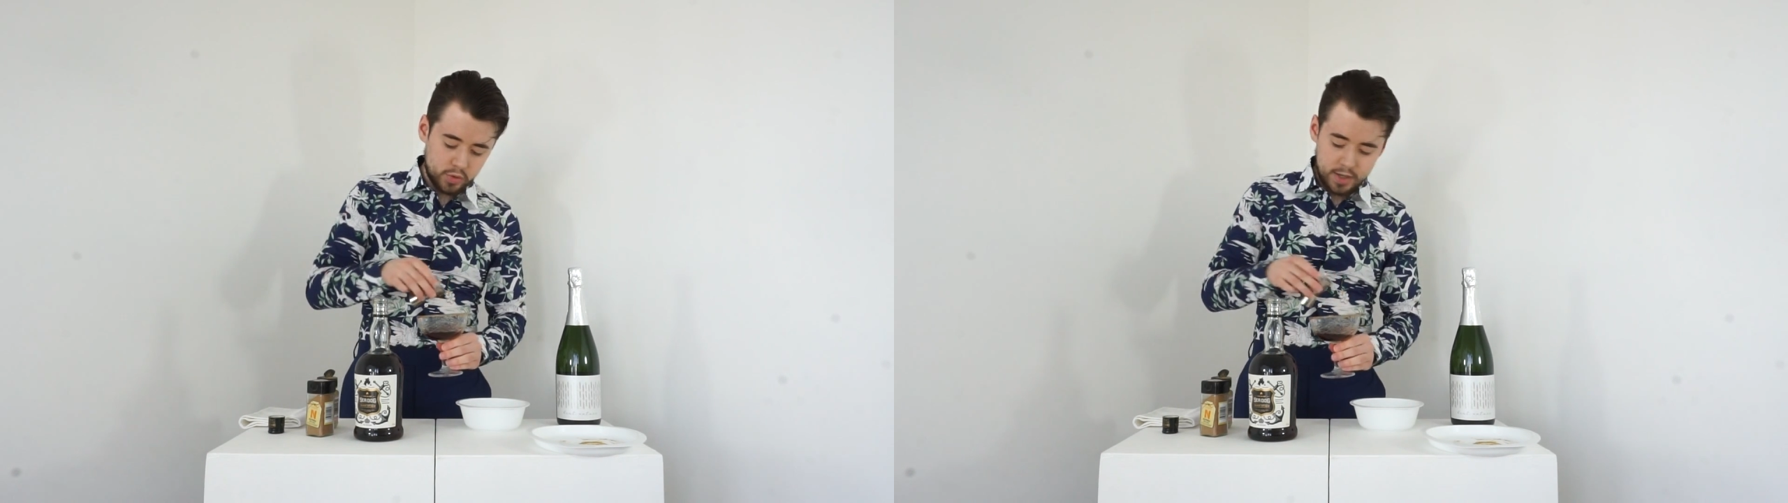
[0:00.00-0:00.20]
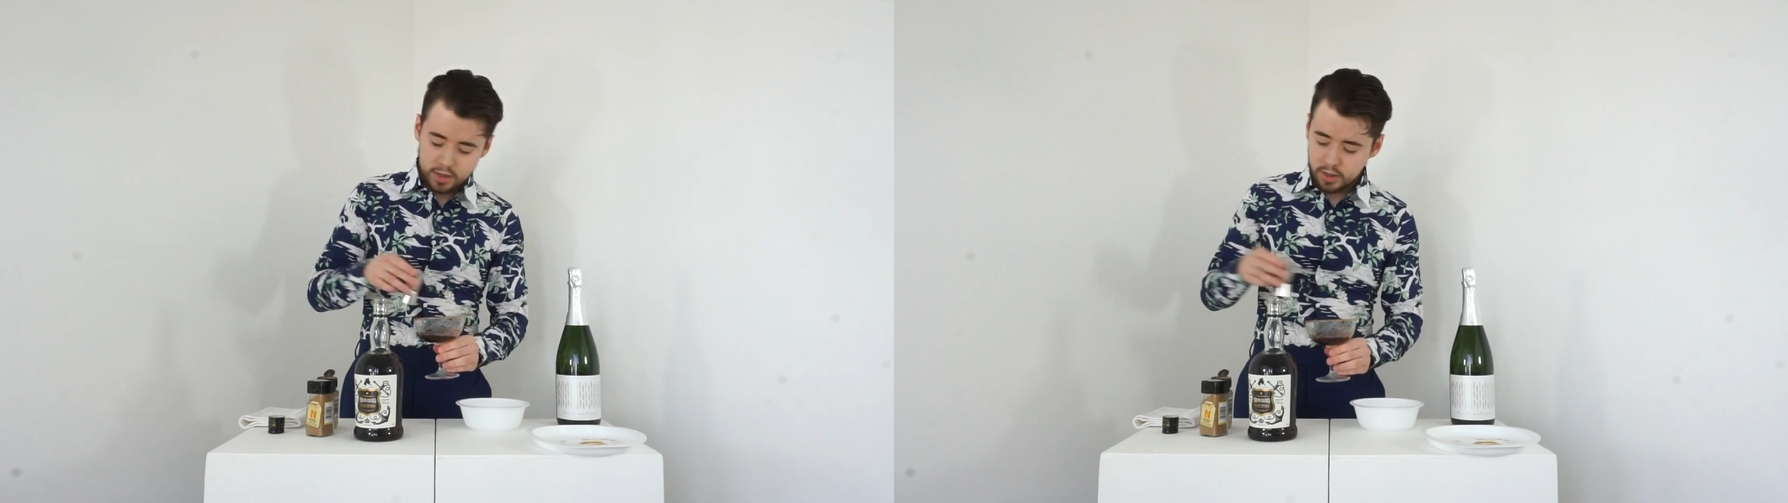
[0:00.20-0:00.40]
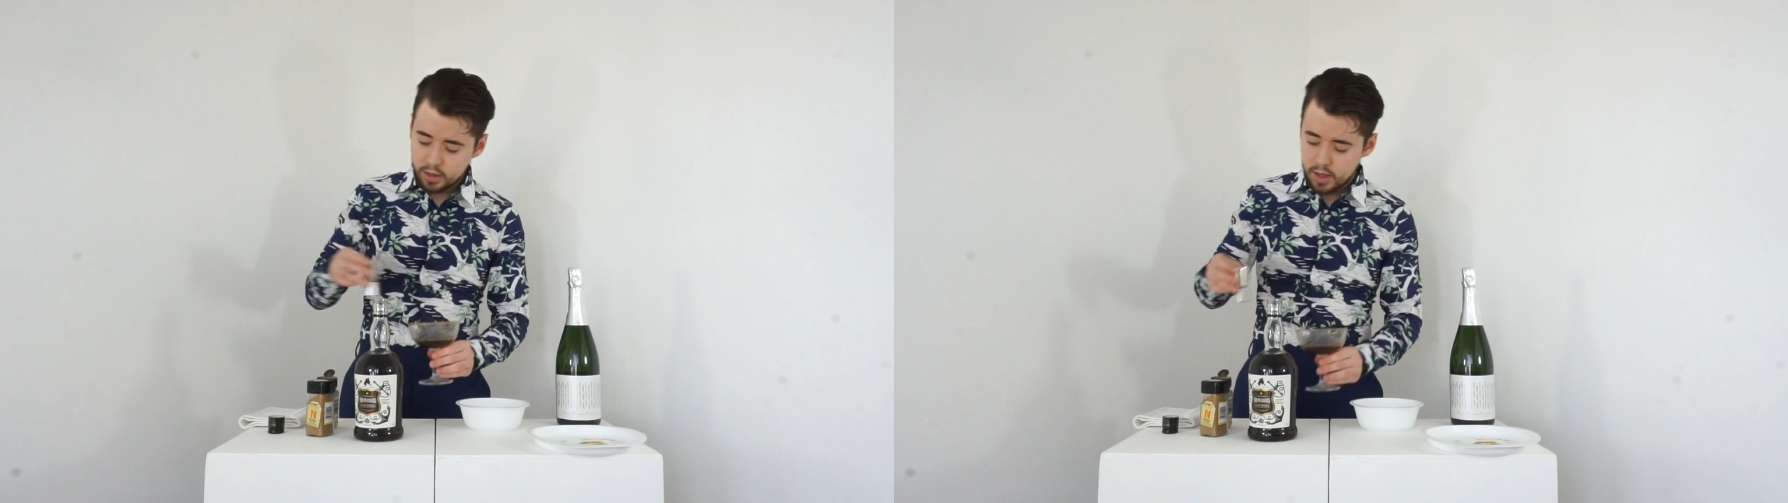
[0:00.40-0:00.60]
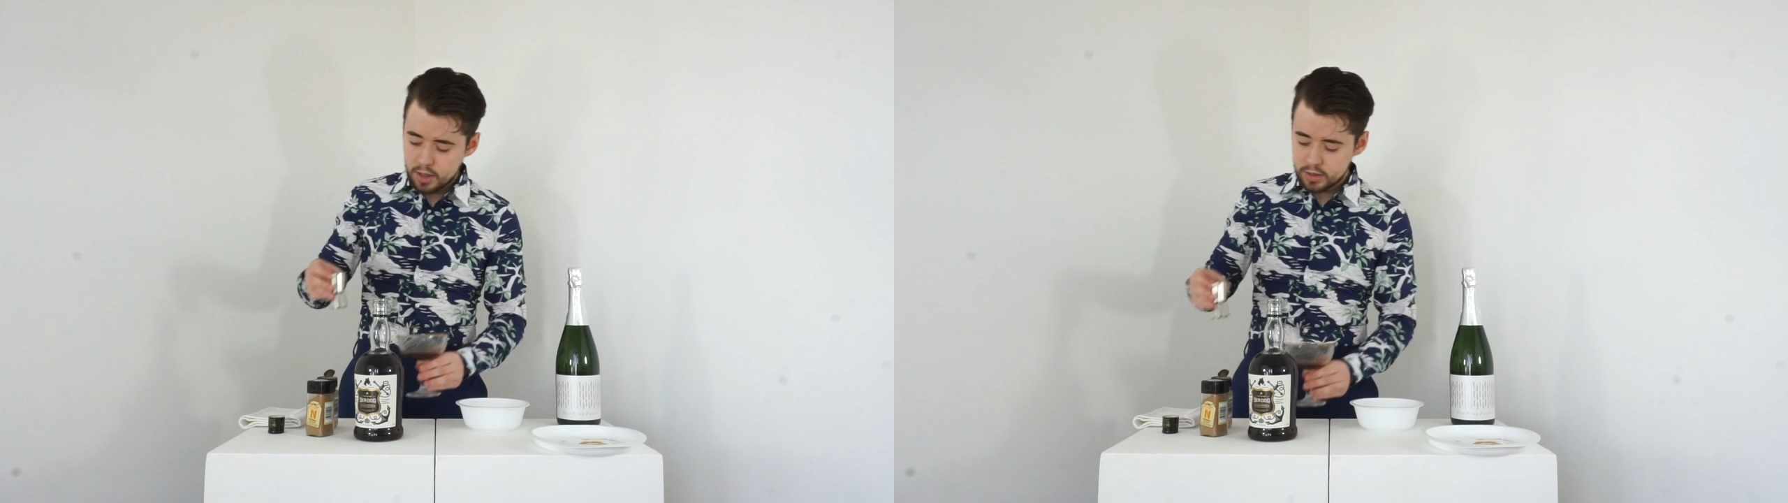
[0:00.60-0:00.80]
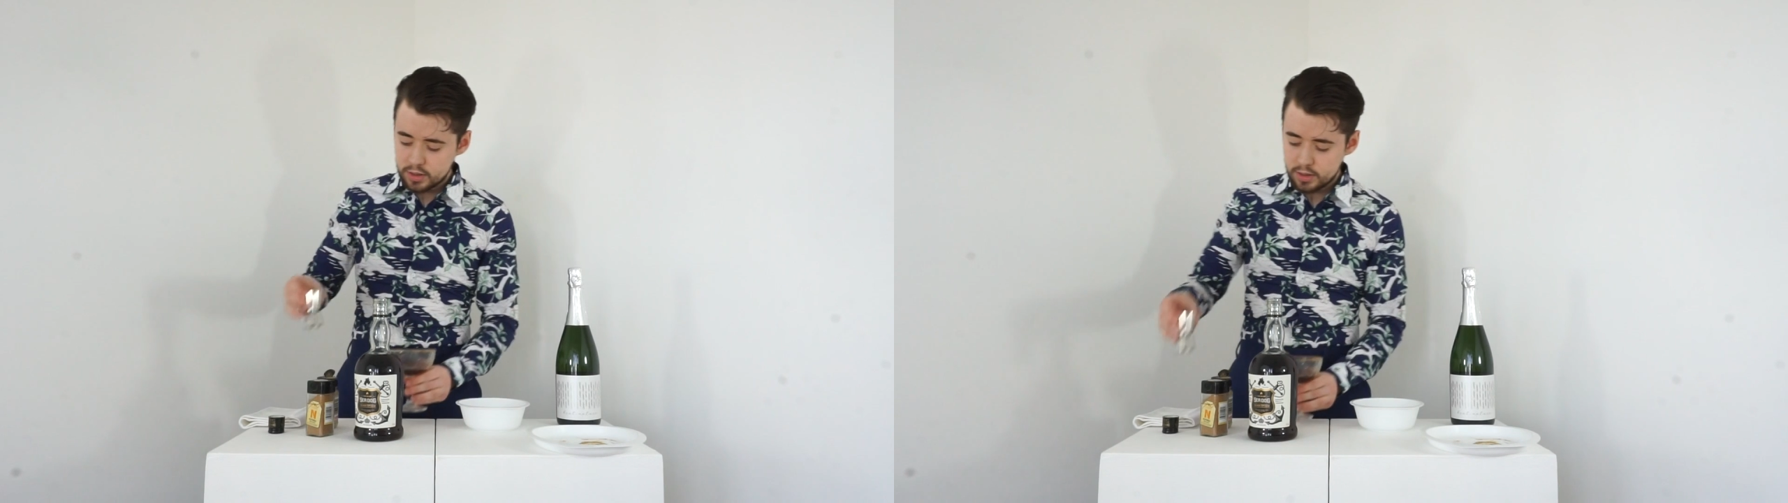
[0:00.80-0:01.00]
that into the
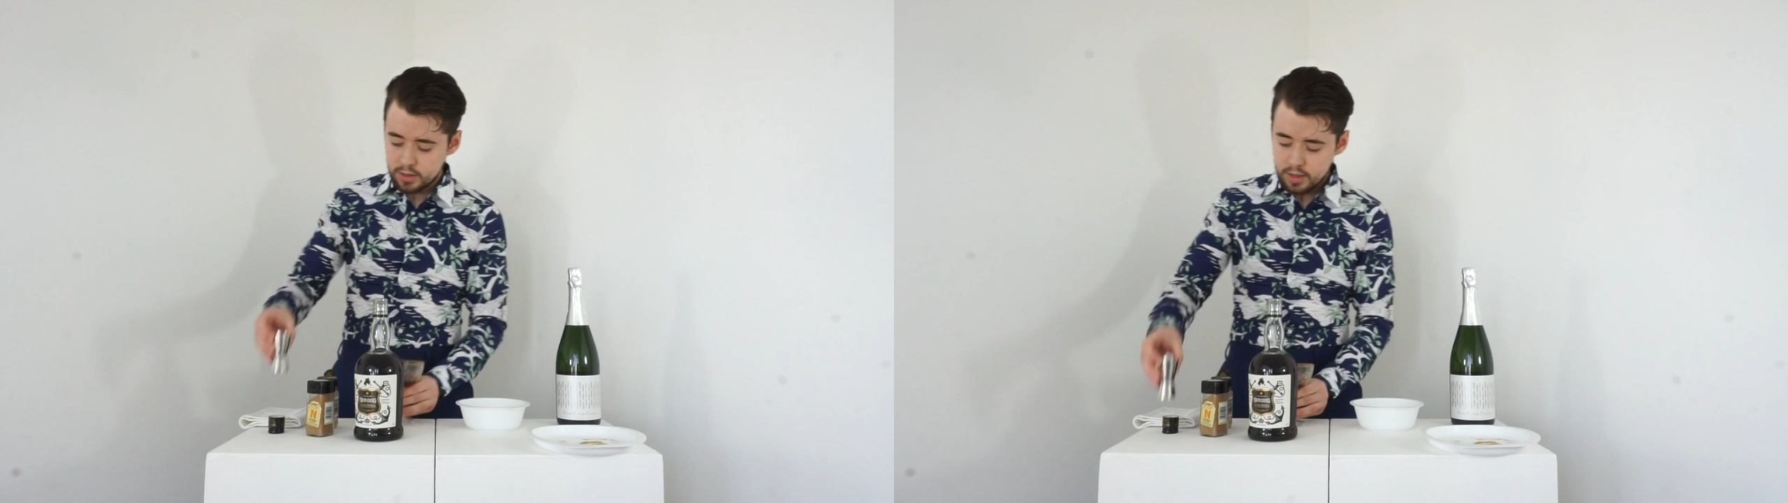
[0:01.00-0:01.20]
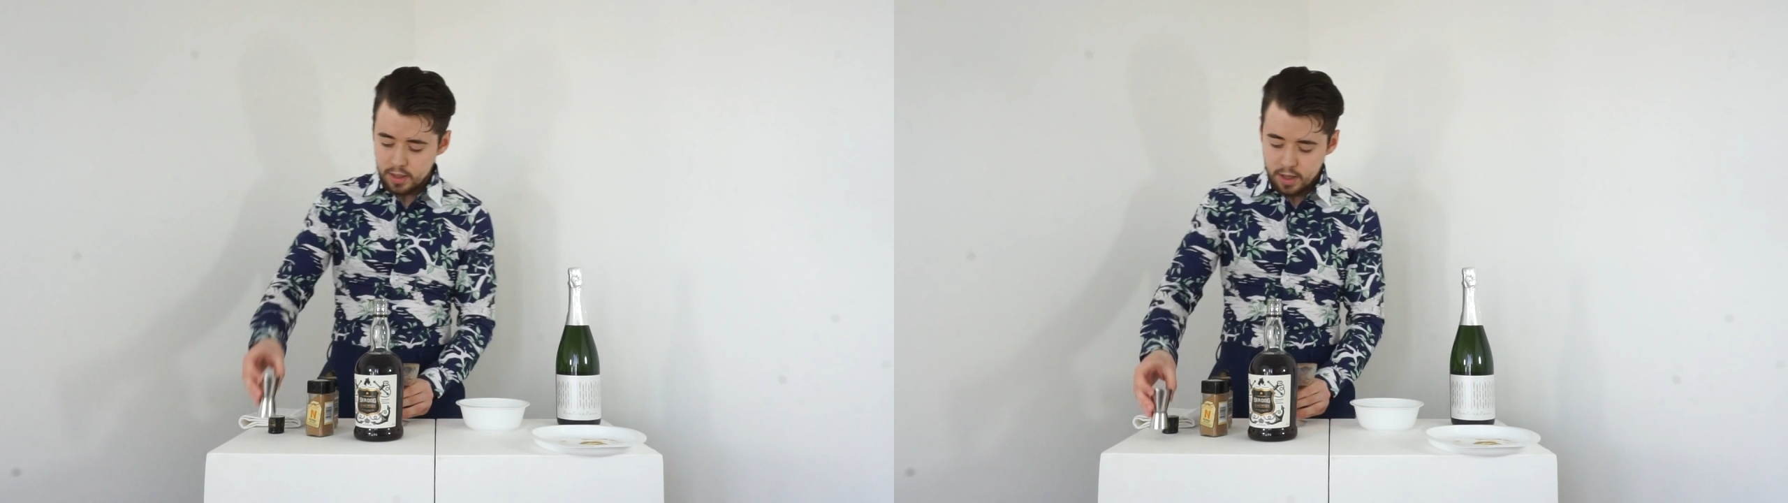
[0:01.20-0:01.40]
glass,